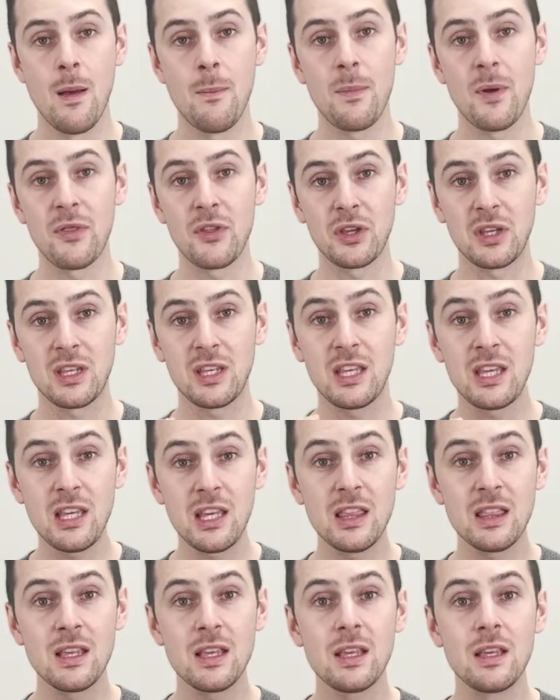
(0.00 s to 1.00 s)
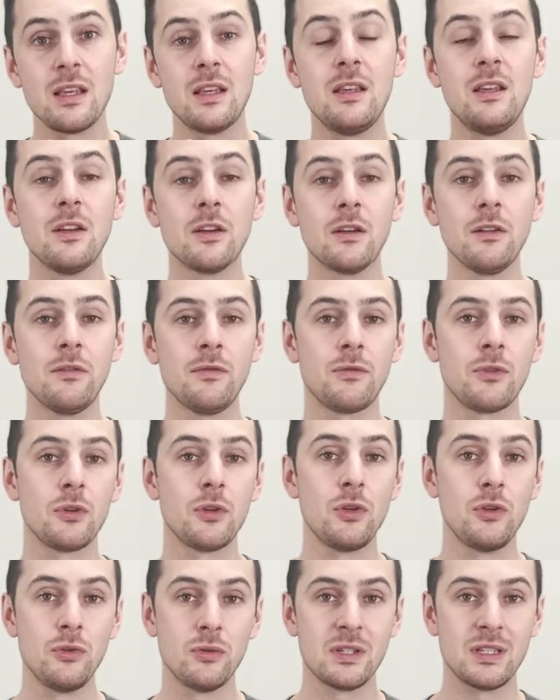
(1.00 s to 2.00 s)
But the key thing here for
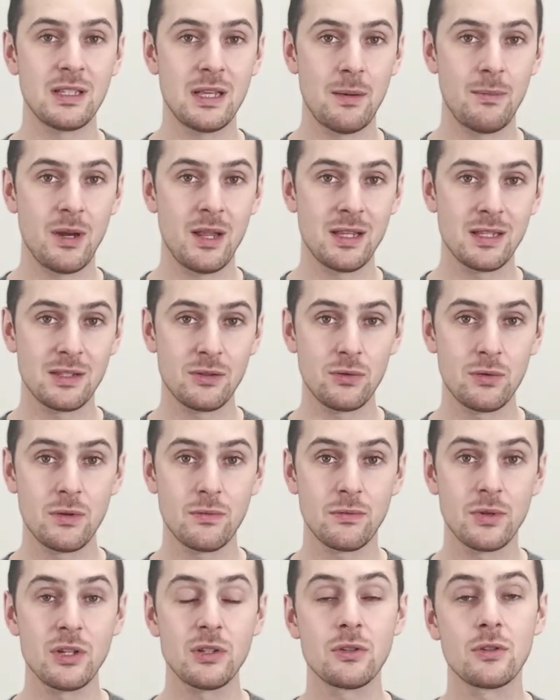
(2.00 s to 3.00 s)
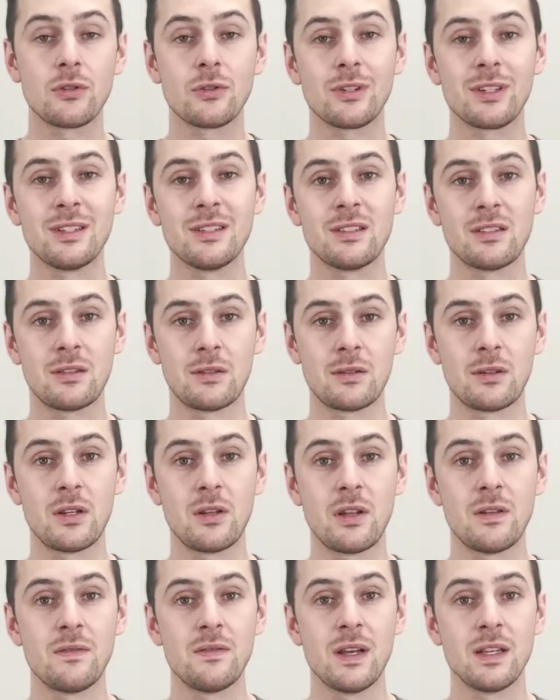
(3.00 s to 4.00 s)
you as somebody that's doing research or
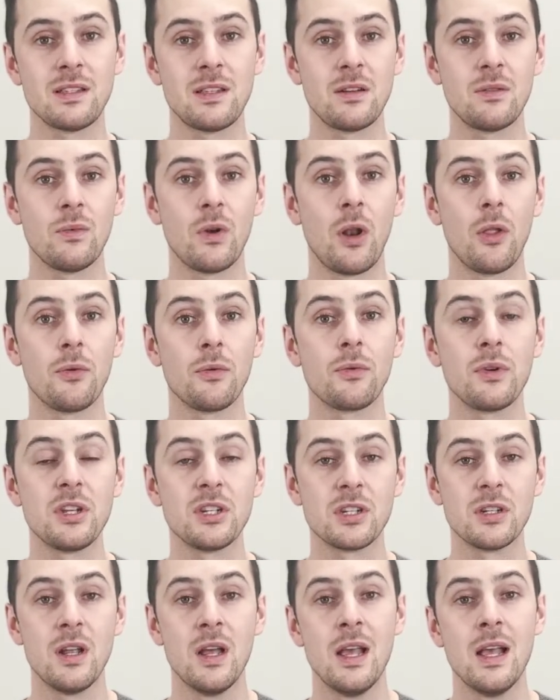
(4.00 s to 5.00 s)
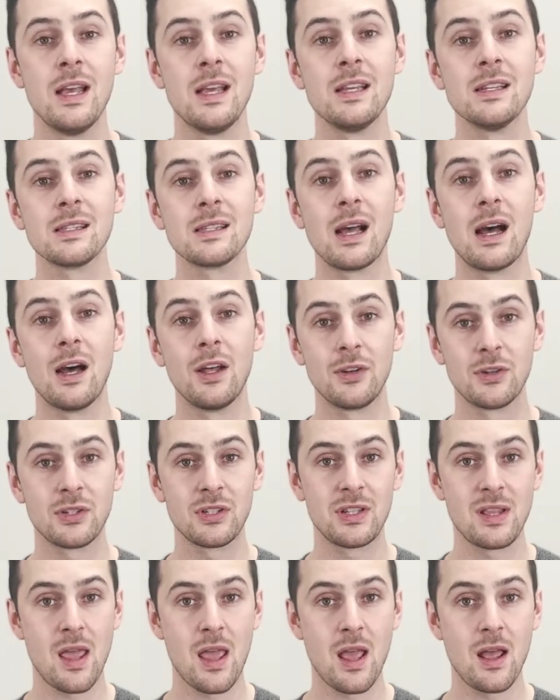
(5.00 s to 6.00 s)
considering investing in Waterloo Region is to
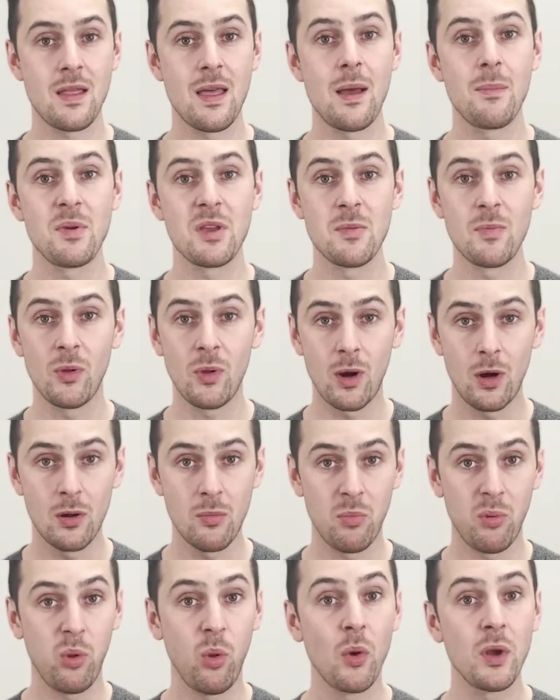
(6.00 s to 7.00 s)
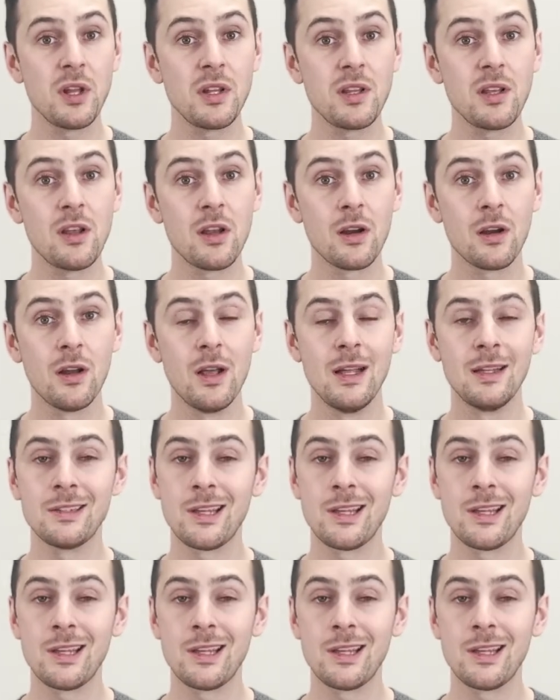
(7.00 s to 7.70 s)
understand that people are employed here.